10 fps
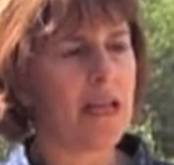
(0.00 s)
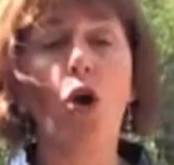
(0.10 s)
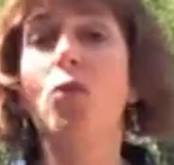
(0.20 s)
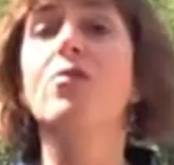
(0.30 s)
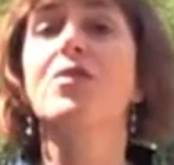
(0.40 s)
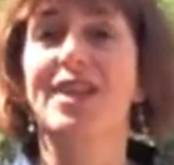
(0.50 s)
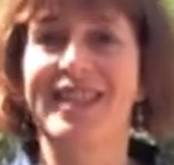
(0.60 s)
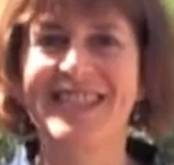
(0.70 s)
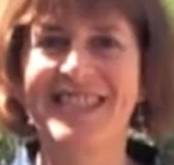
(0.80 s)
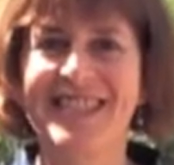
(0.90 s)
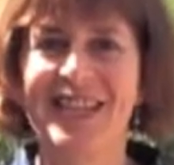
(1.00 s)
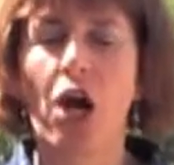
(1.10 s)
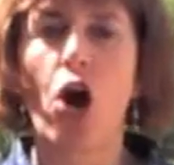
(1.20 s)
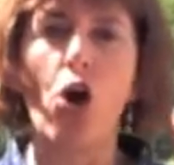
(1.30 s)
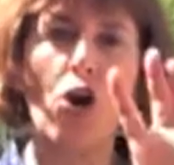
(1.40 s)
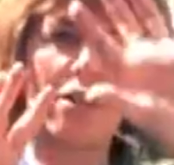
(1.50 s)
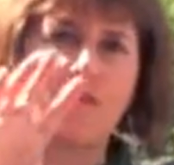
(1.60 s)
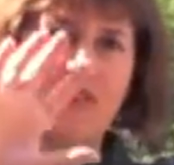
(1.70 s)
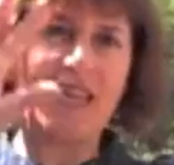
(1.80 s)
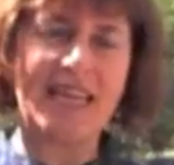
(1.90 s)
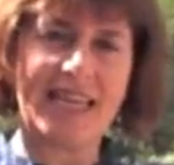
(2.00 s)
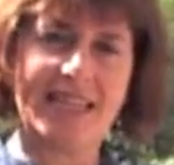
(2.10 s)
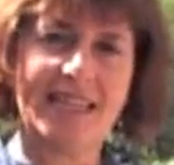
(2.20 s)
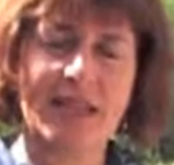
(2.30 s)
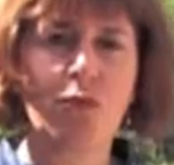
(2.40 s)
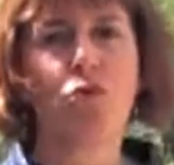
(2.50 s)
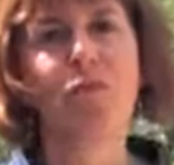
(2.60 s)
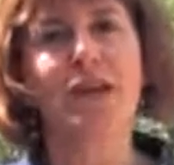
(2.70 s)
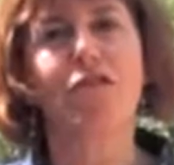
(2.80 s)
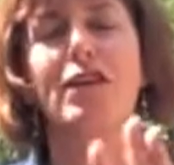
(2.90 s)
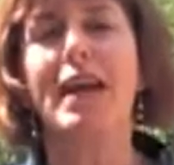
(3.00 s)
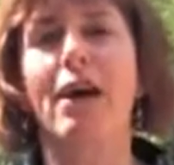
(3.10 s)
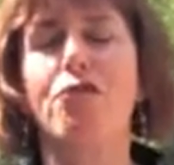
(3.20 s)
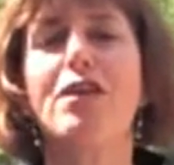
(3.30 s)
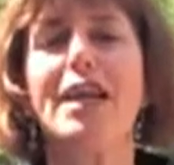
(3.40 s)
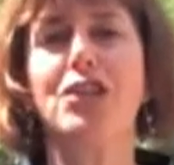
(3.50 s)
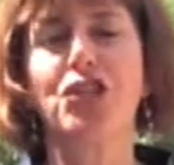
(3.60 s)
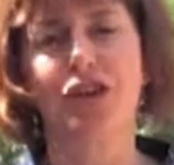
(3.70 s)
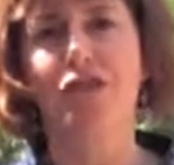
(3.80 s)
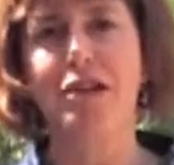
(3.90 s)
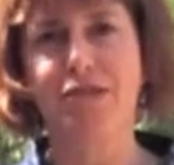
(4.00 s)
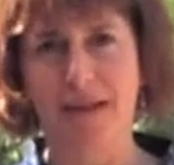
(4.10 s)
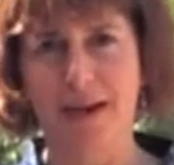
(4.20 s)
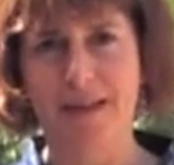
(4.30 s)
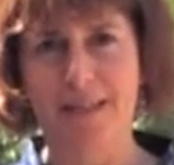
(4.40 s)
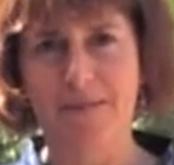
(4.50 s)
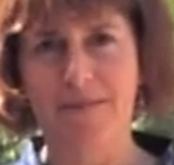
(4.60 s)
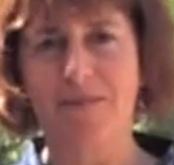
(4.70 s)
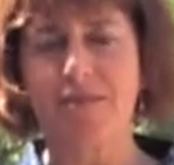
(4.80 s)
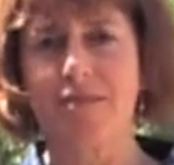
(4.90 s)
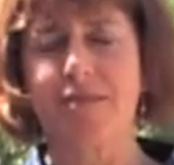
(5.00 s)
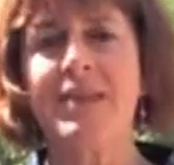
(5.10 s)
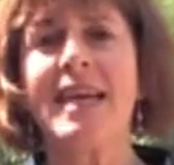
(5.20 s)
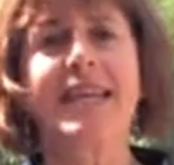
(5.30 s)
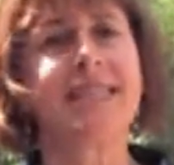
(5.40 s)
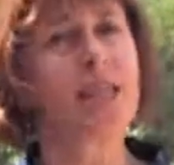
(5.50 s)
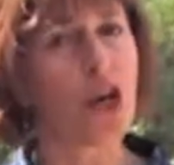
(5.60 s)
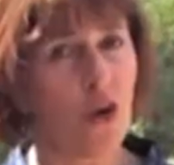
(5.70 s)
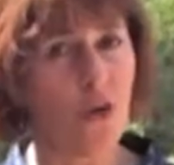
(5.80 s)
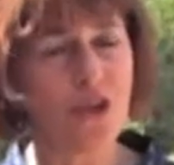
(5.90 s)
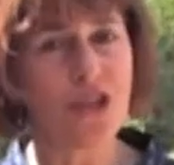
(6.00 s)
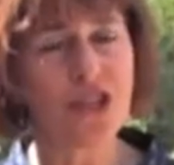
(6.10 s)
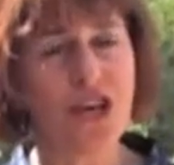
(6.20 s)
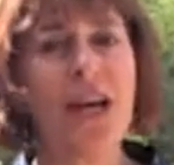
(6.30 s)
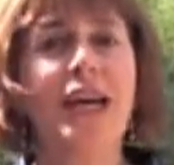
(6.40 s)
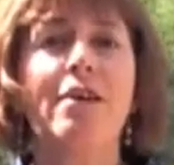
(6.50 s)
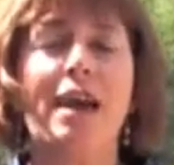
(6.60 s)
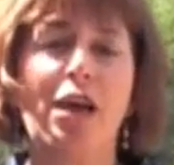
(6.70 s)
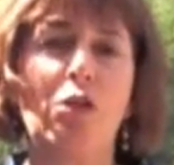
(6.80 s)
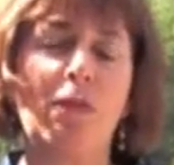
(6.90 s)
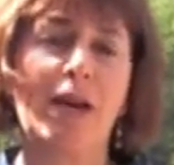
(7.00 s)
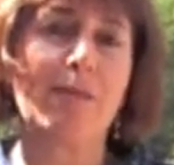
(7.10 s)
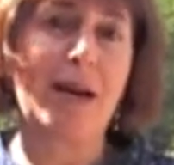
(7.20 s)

confidence, all of these will be arranged around us. And as a coach, helping